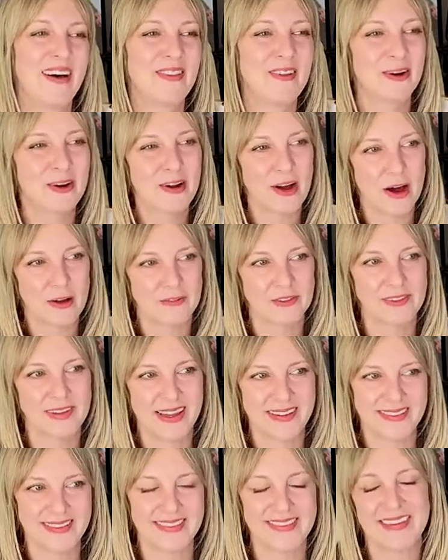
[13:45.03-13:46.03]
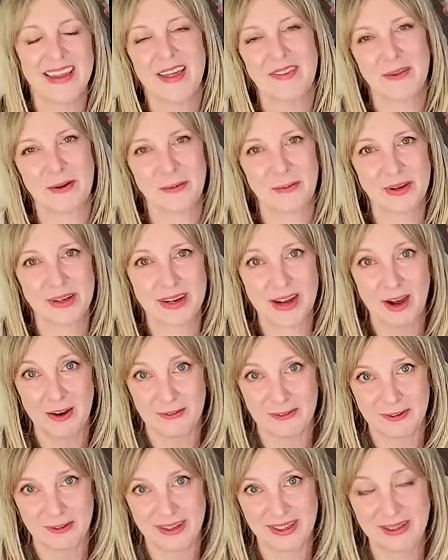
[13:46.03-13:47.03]
their convalescence and their
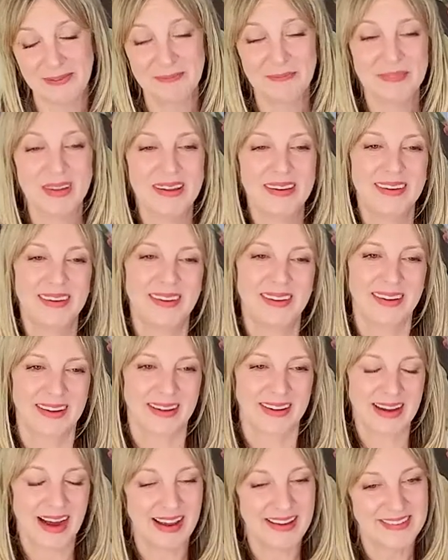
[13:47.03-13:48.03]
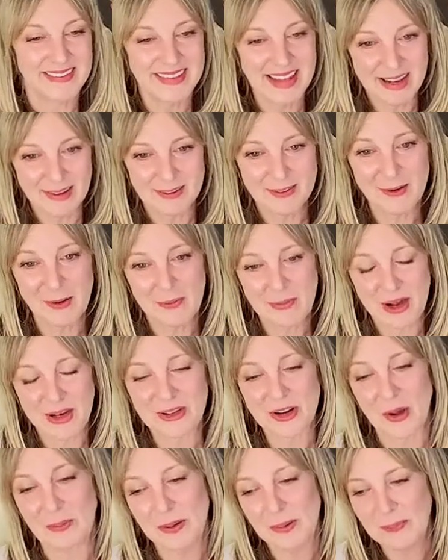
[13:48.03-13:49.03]
recovery. Guys, thanks so
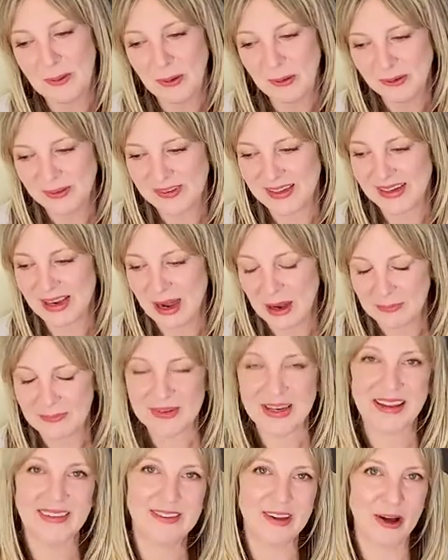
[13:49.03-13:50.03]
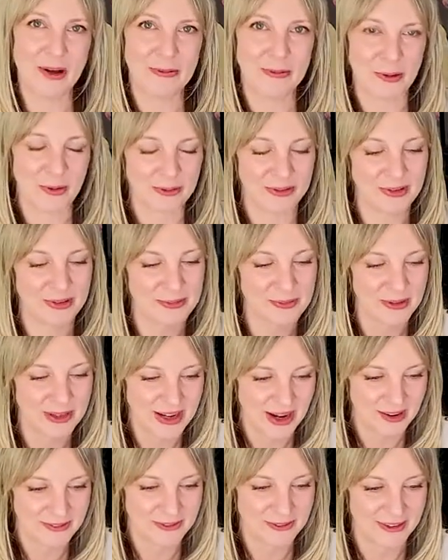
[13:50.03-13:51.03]
much. I'll be posting updates on Rosie's
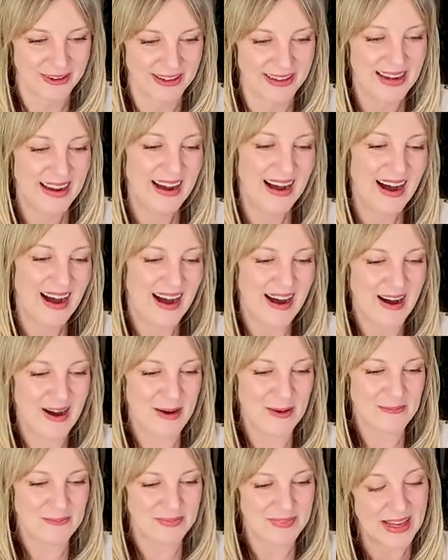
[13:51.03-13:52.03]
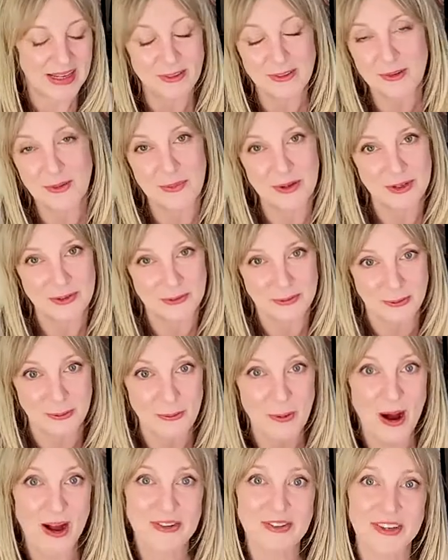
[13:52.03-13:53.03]
recovery. Thanks so much for
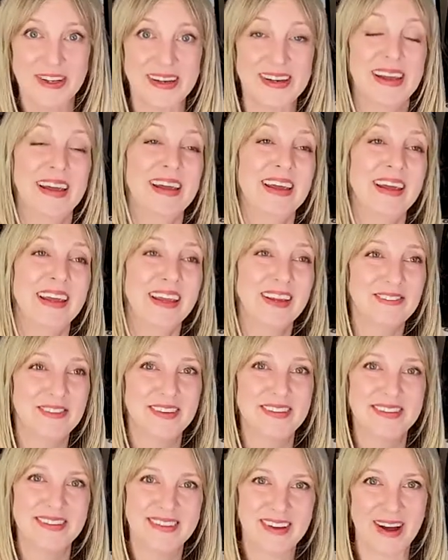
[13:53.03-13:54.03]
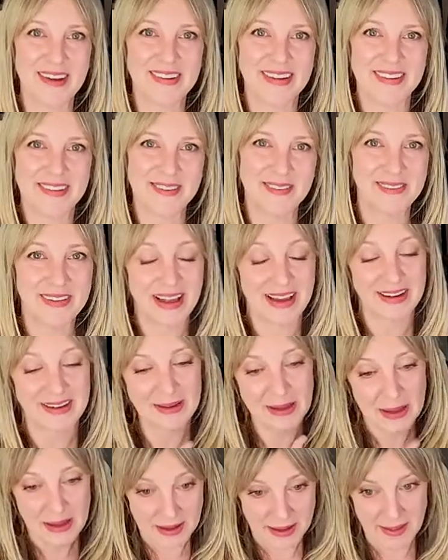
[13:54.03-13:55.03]
watching. If this content you
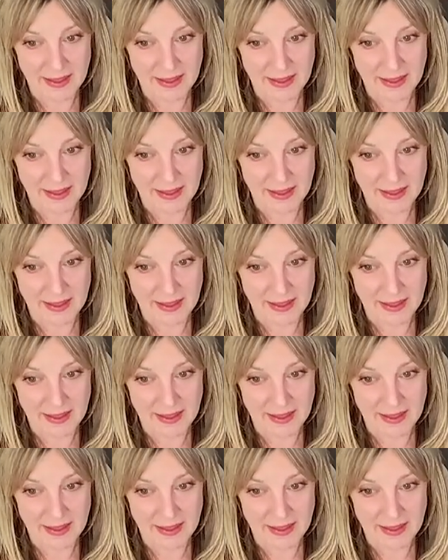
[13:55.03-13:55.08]
like,